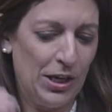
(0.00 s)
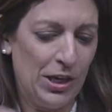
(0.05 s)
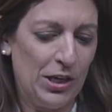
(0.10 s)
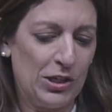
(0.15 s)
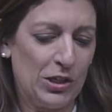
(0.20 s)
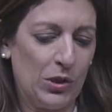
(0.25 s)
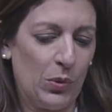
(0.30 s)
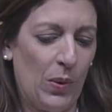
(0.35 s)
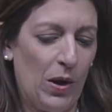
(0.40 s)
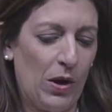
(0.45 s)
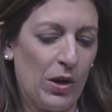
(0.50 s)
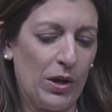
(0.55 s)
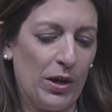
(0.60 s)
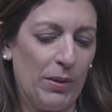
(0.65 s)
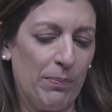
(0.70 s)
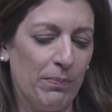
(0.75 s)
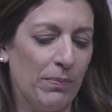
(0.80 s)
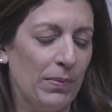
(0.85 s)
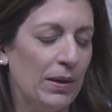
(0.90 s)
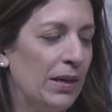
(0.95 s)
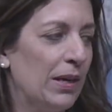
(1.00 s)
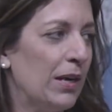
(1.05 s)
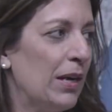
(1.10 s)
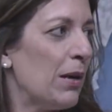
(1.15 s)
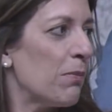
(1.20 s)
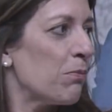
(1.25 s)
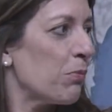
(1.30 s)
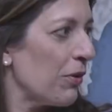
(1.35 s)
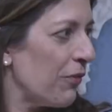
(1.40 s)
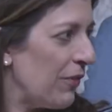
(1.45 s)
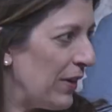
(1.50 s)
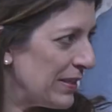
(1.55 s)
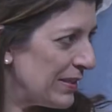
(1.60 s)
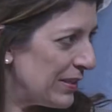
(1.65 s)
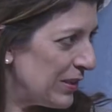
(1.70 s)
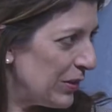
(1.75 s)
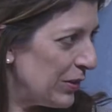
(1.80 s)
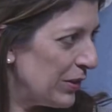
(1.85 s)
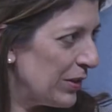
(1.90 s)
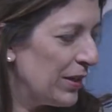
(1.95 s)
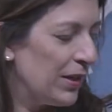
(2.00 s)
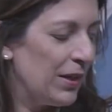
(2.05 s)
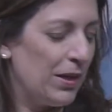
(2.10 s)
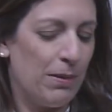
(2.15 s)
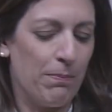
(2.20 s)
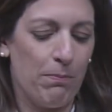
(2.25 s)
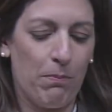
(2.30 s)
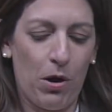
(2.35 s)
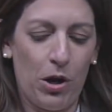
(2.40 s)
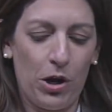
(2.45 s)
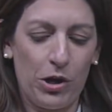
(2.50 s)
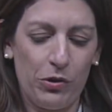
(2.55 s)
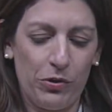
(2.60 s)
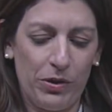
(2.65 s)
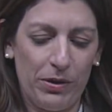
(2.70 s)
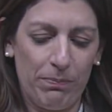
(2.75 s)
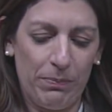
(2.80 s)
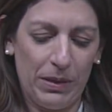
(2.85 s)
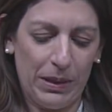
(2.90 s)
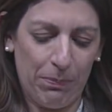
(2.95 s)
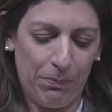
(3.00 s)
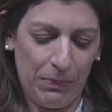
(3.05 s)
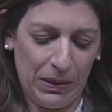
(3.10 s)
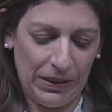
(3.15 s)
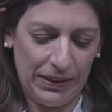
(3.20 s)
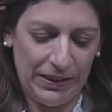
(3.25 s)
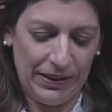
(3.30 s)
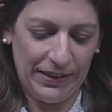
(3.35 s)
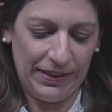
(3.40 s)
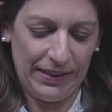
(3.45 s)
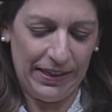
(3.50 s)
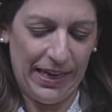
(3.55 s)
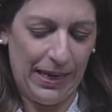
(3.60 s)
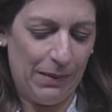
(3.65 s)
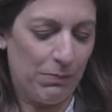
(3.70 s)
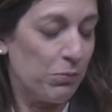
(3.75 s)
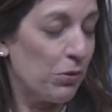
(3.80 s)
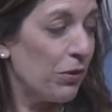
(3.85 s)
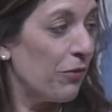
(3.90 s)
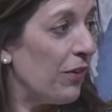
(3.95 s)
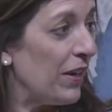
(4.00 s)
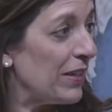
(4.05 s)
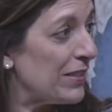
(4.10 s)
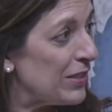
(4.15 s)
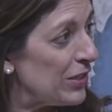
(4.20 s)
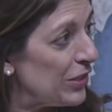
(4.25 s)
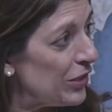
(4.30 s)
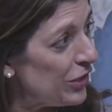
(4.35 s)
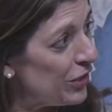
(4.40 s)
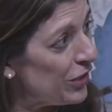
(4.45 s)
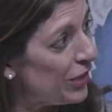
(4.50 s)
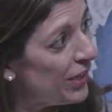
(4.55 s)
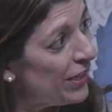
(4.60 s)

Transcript: to welcome Professor Margaret MacMillan and Professor